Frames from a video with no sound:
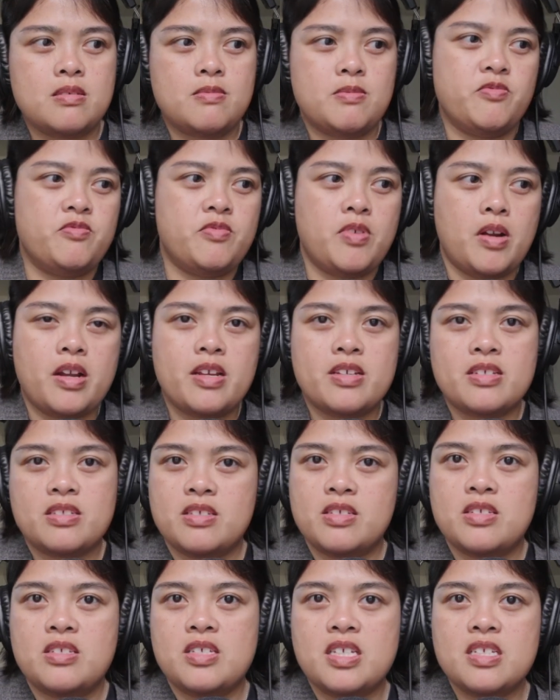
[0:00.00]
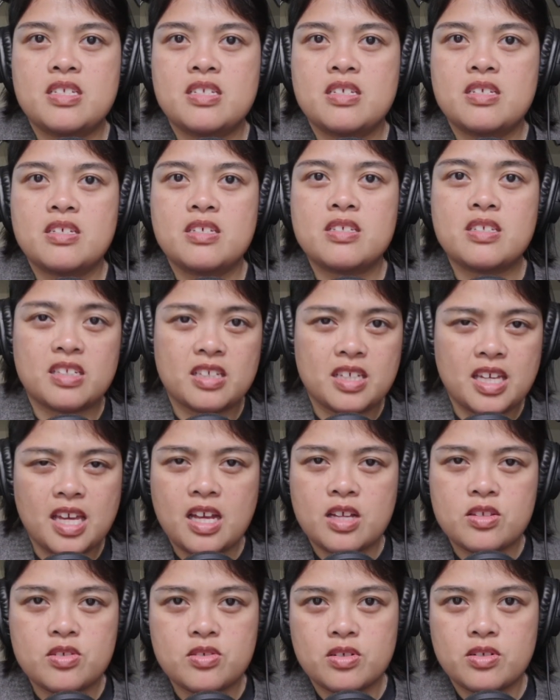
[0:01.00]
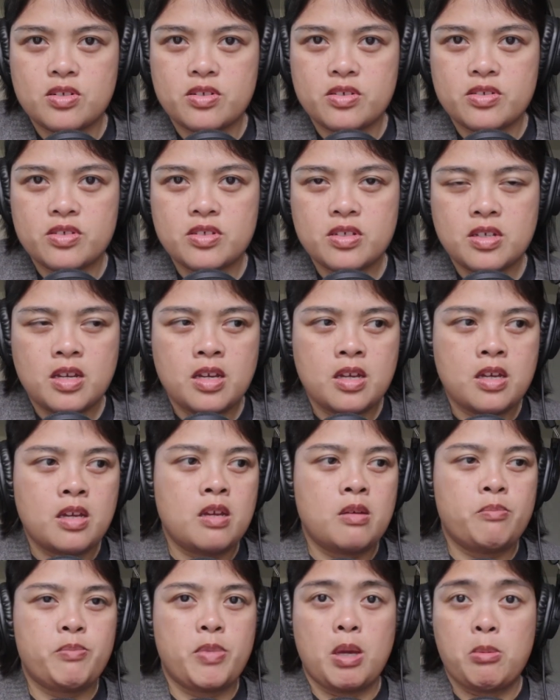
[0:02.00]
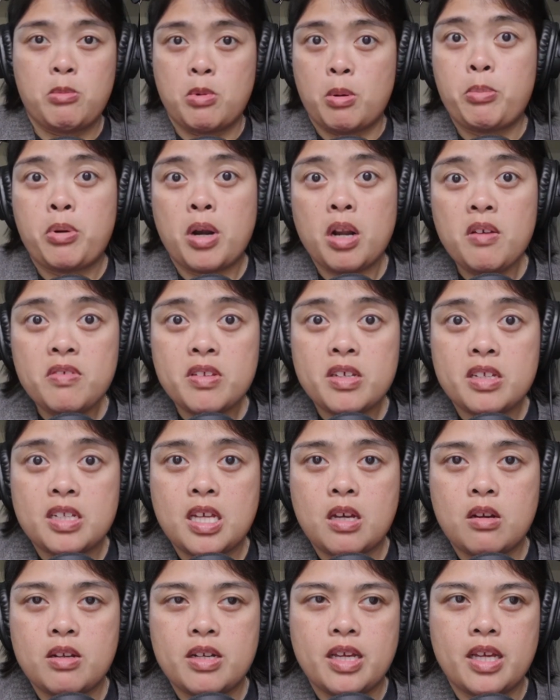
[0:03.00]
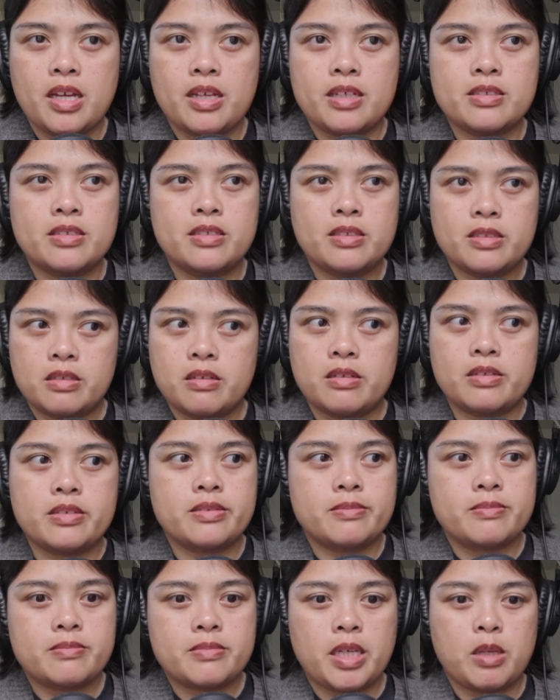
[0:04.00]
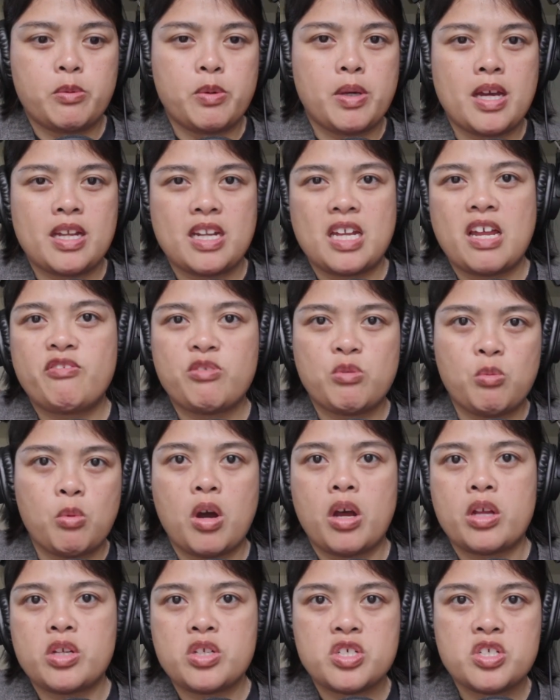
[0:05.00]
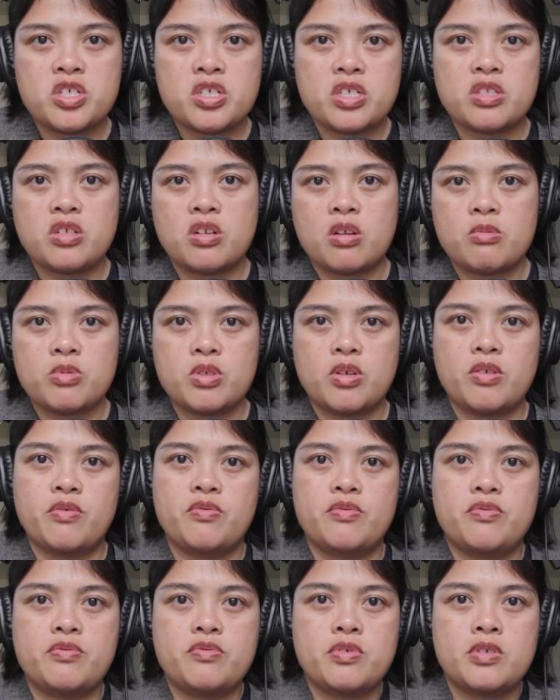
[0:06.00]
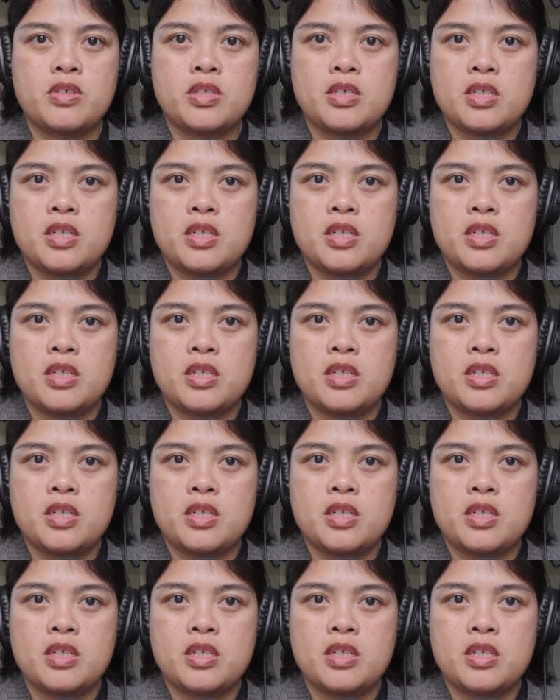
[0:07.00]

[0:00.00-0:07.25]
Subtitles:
various diseases and cancers being more prevalent nowadays. It's like we kind of have to watch in terms of,